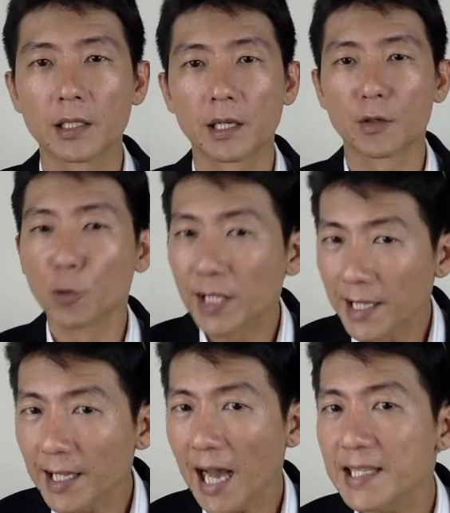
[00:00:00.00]
the routine
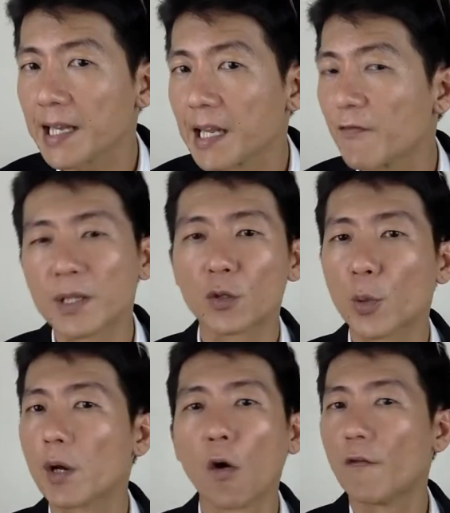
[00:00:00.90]
tasks that they've been
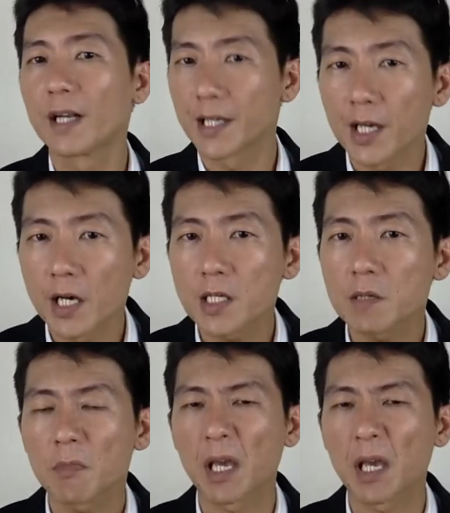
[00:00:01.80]
doing over the years,